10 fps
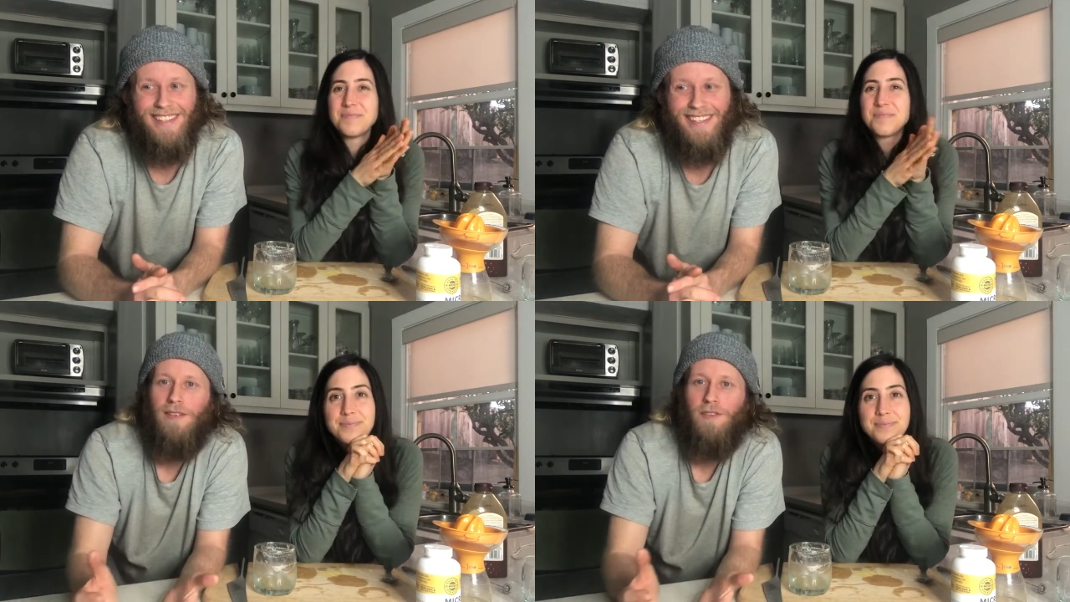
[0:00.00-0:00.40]

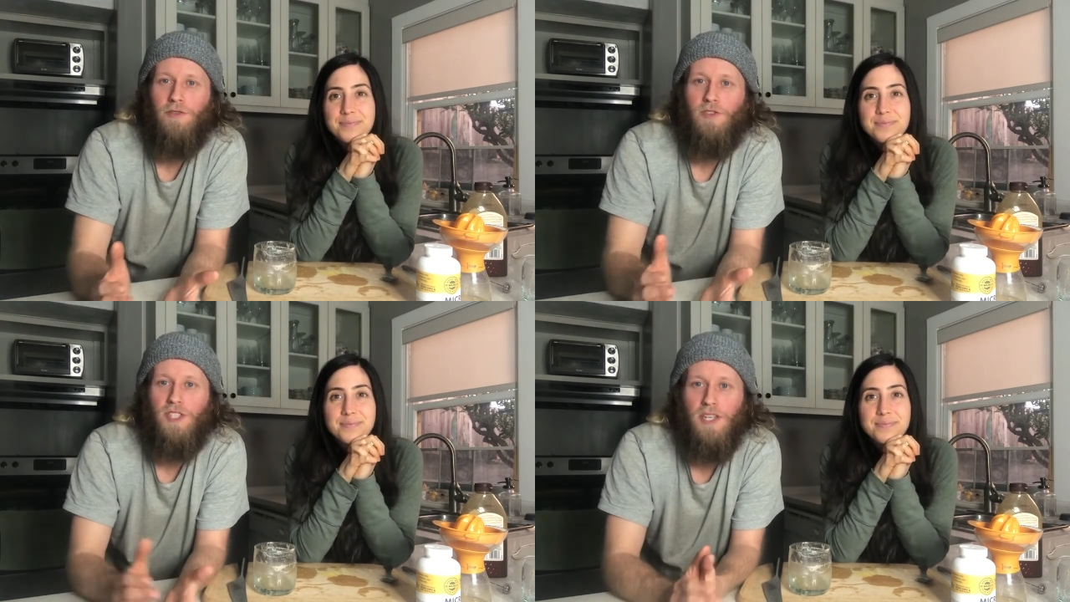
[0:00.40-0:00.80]

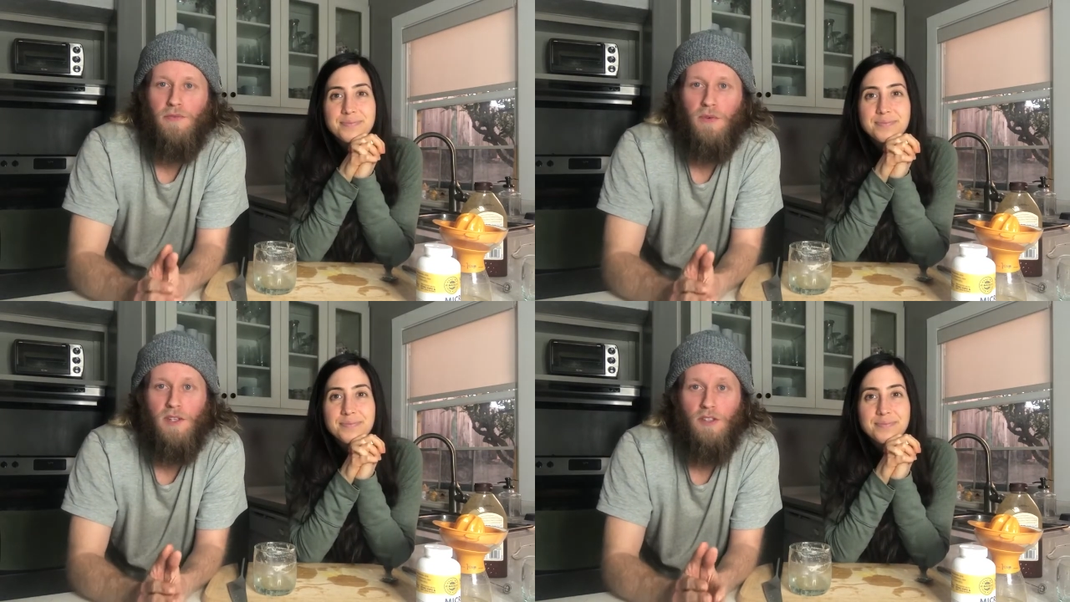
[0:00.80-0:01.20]
Speaker 1: There's
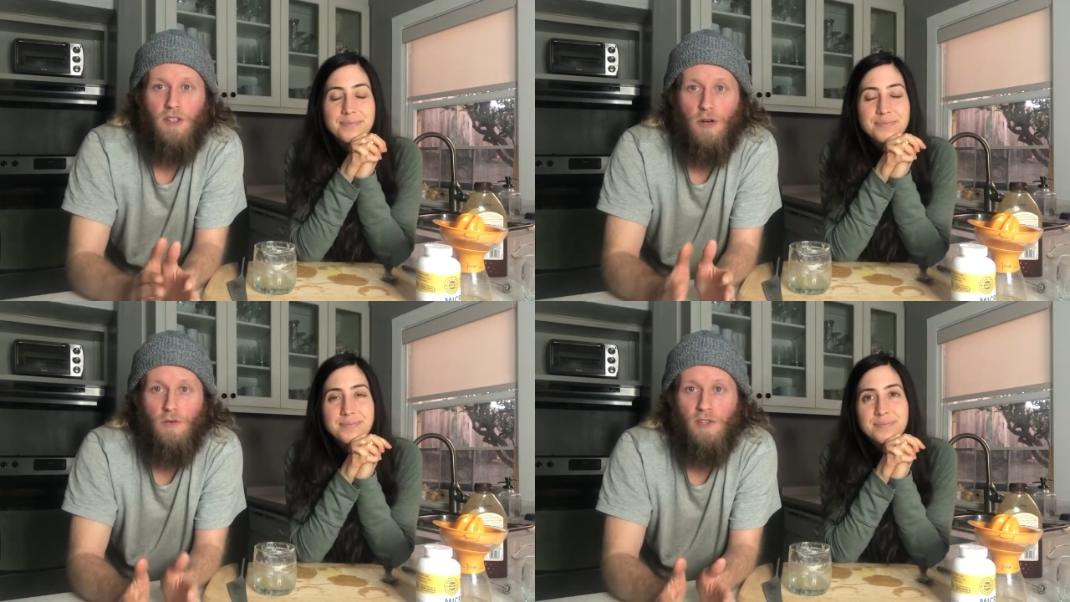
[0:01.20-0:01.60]
different
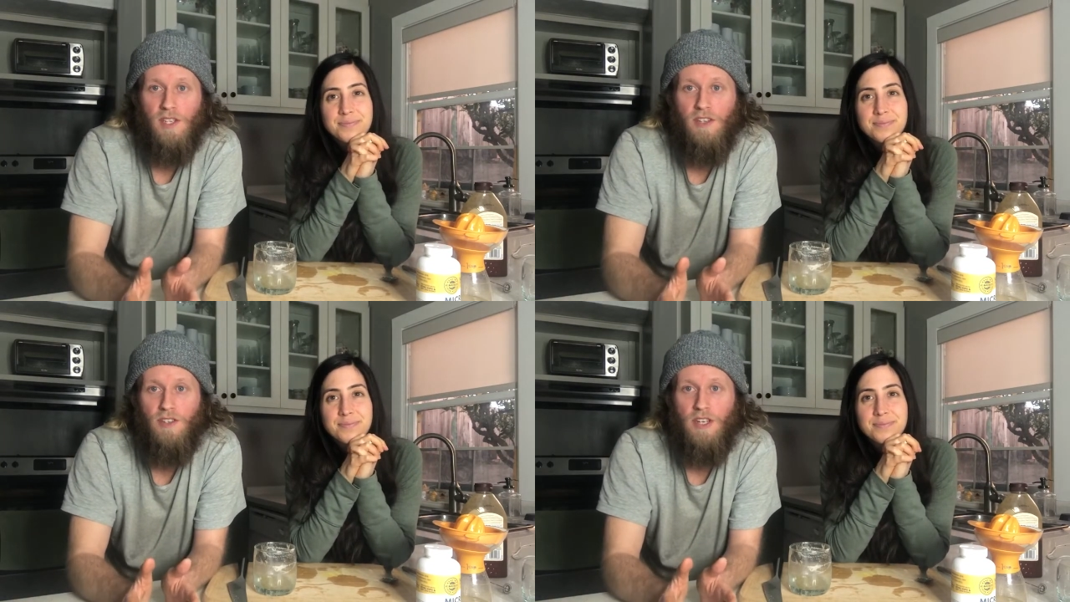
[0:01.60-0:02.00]

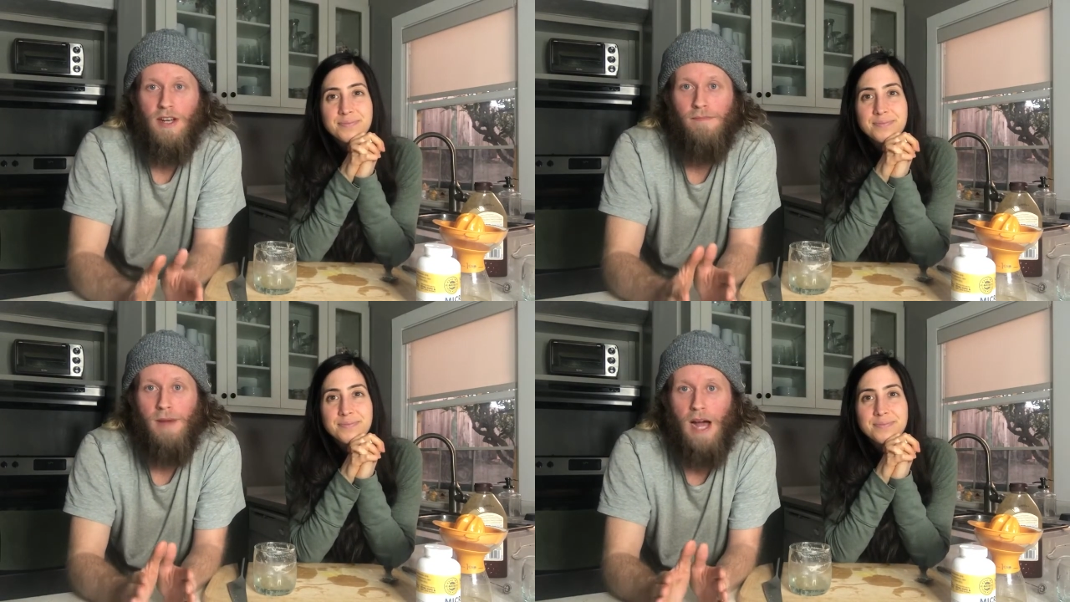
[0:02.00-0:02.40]
dosage
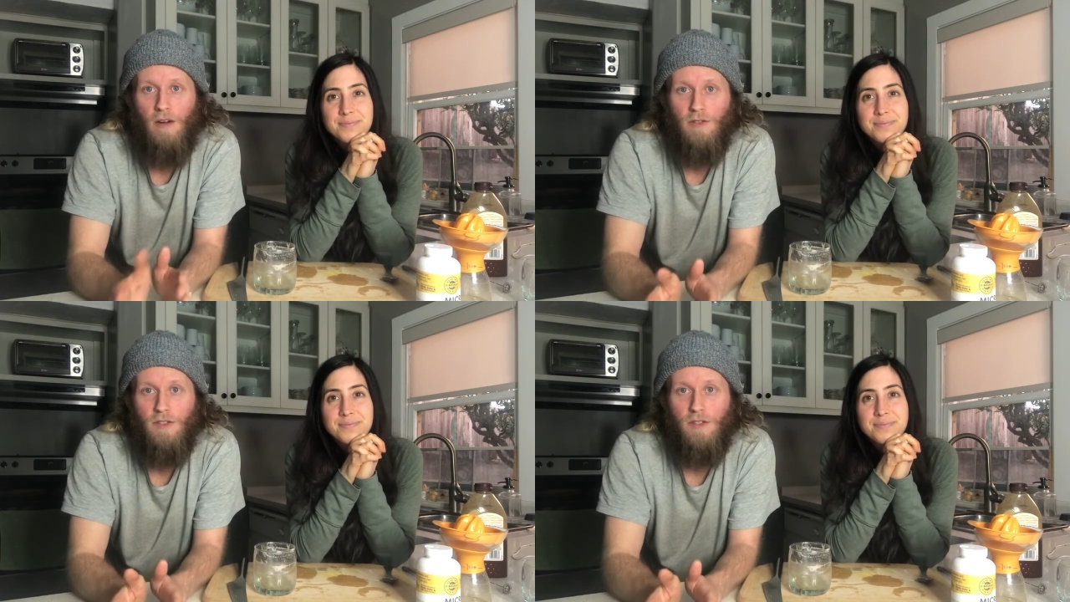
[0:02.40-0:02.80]

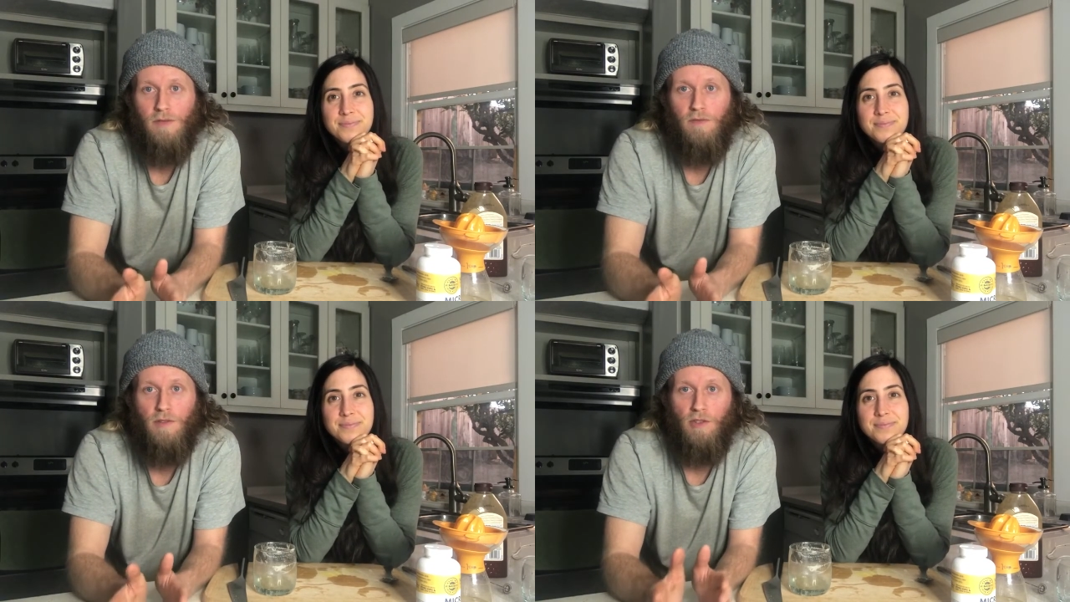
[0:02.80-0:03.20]
amounts
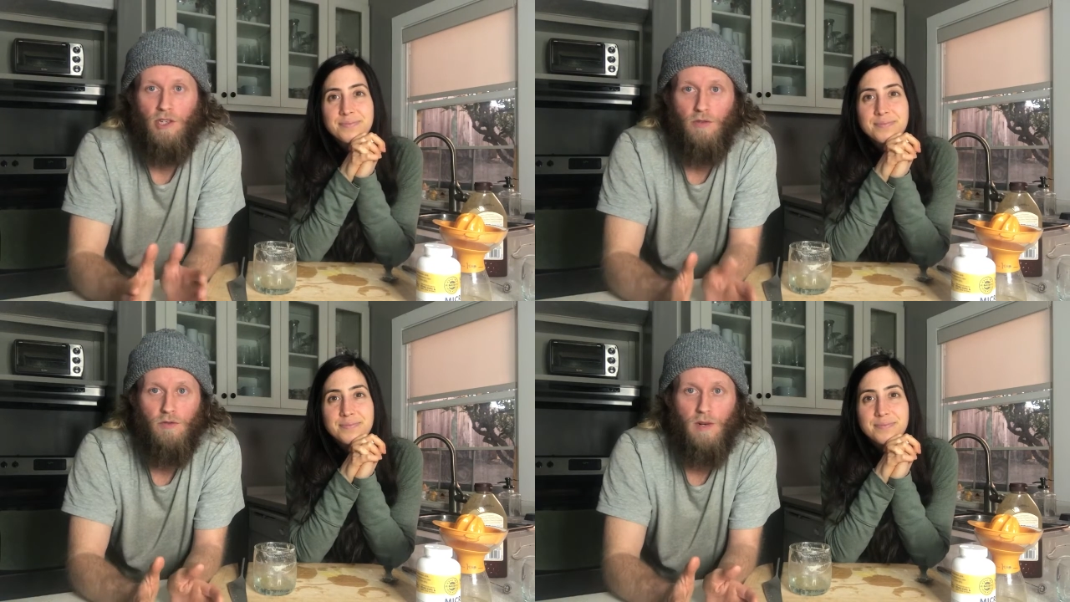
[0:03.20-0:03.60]
for
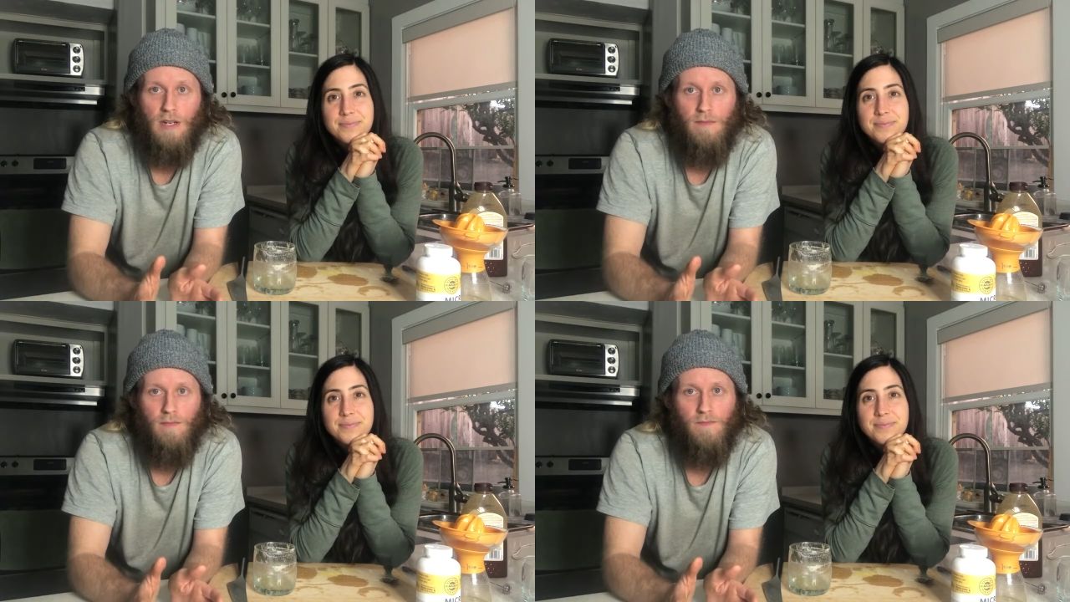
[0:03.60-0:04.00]

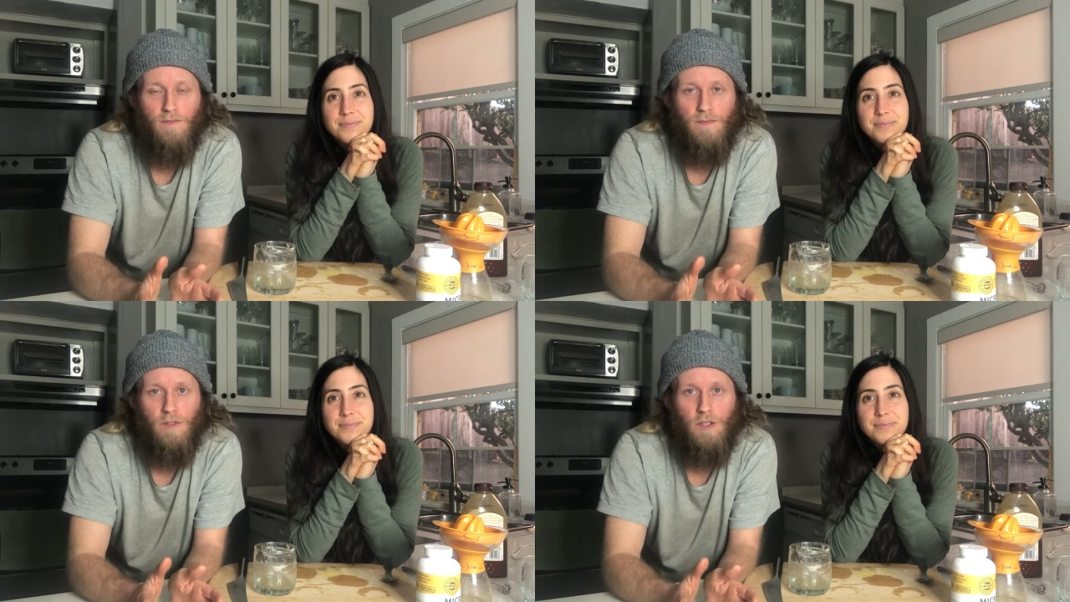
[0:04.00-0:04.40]
children.
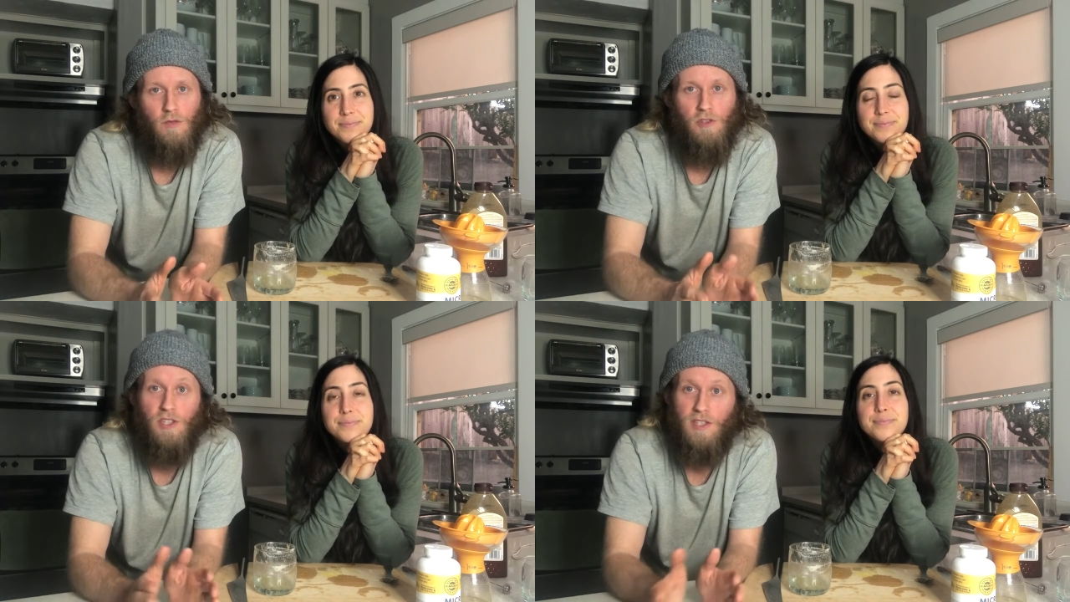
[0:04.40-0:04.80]

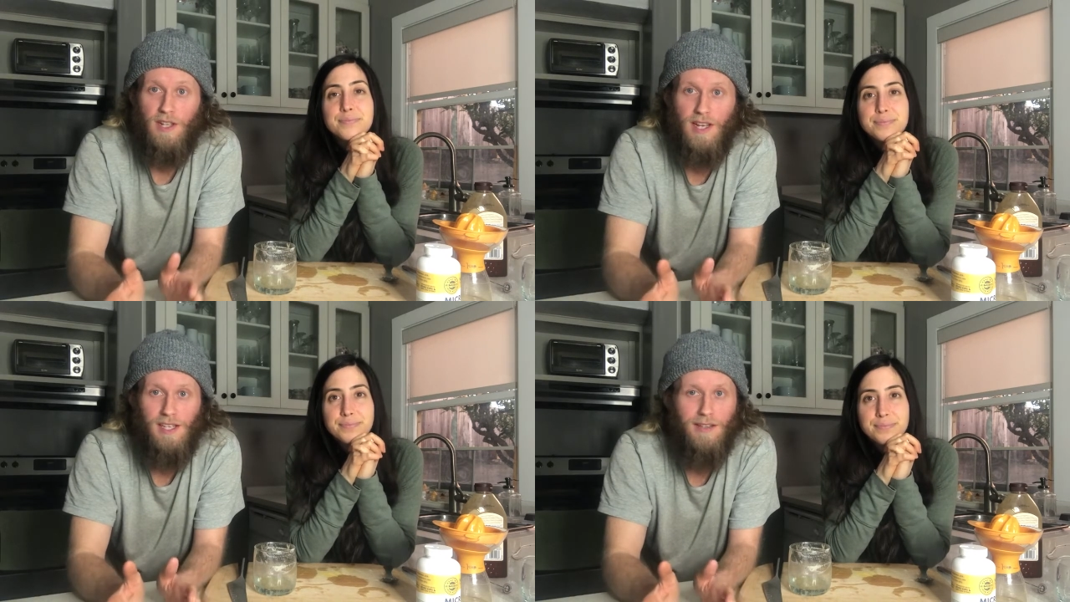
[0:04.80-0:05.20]
So just
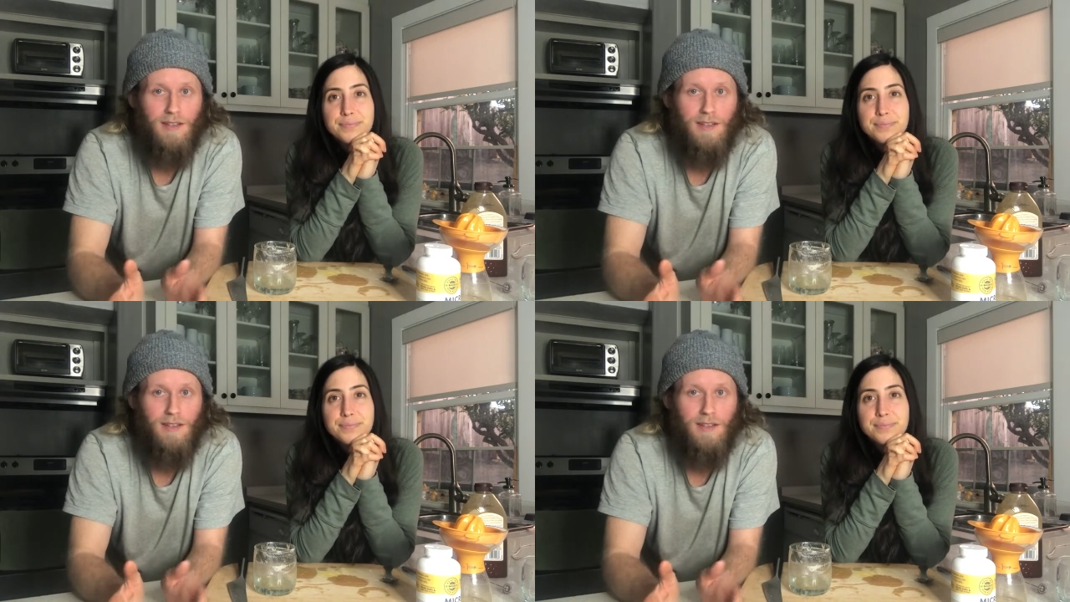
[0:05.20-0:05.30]
like in the